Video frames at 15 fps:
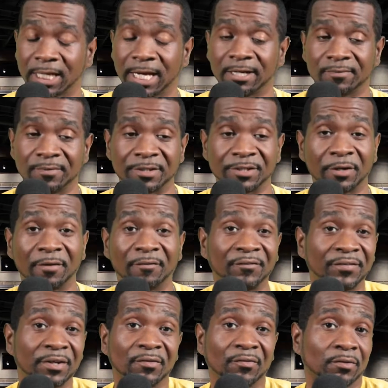lot of us are
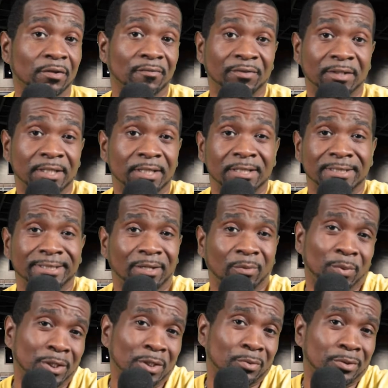fearful of things
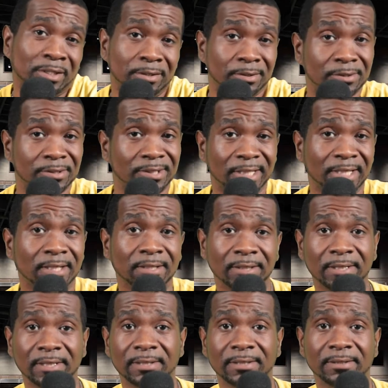that we don't understand
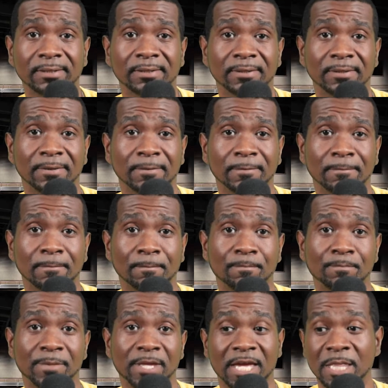yet.
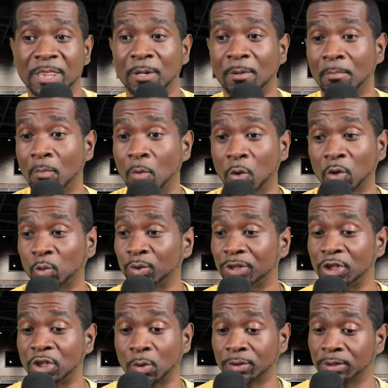And the more we
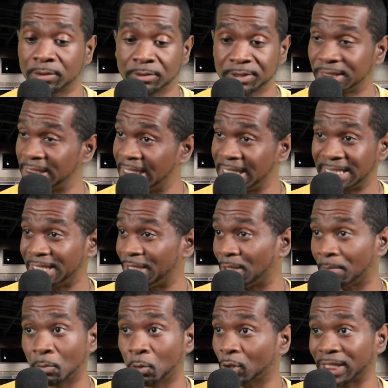don't understand it and
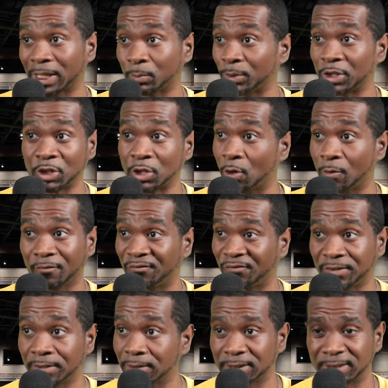the more that we don't
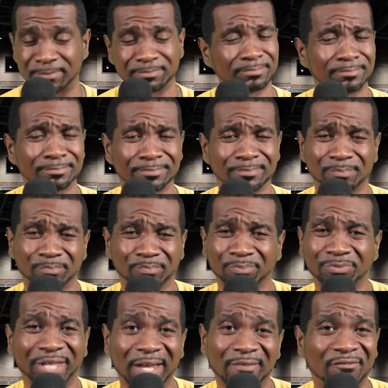feel it,
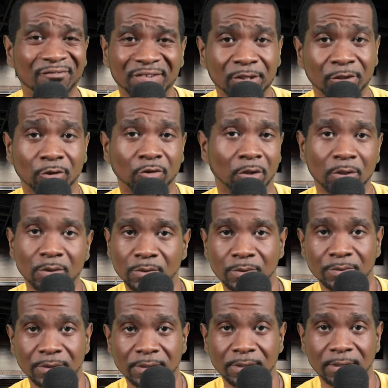that fear
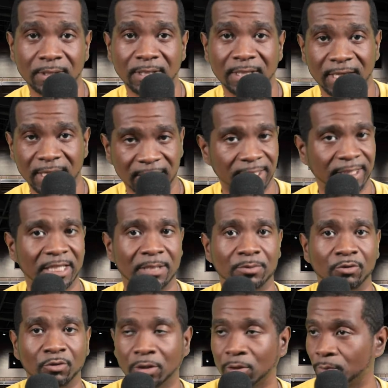grows and it keeps
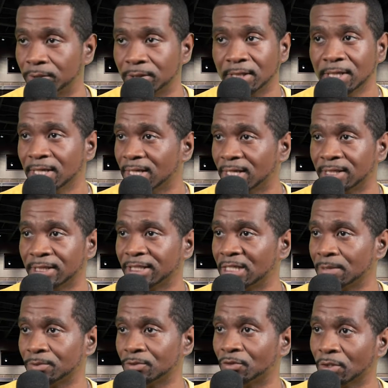growing and it
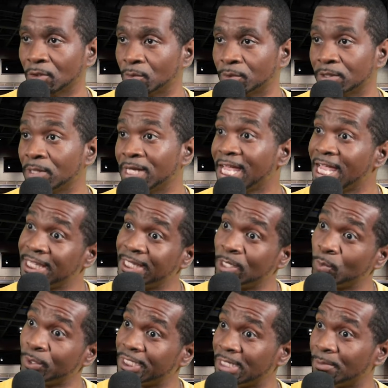keeps growing and
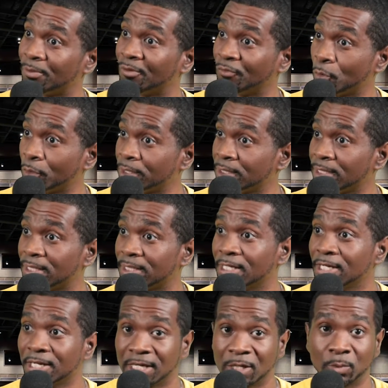then we keep avoiding it
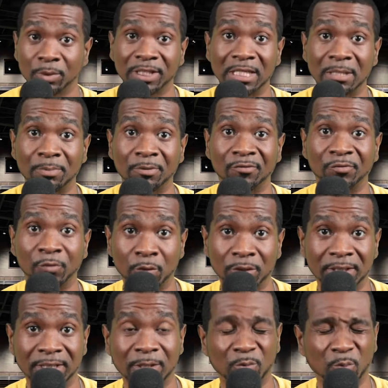and we keep
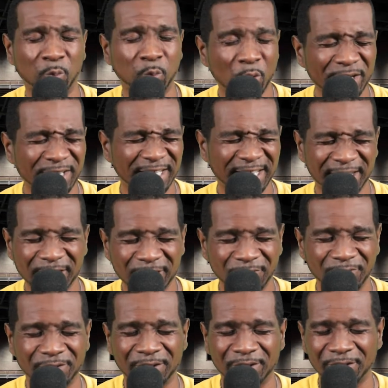avoiding it. What
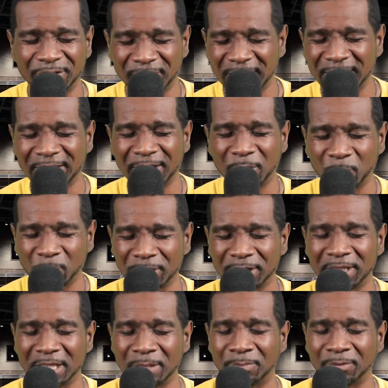if the thing that we
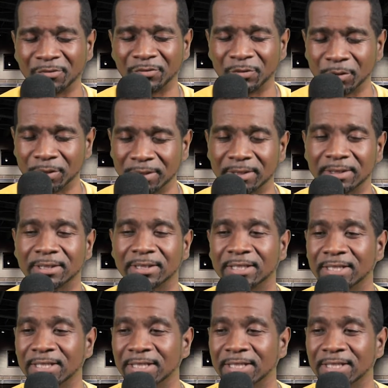keep avoiding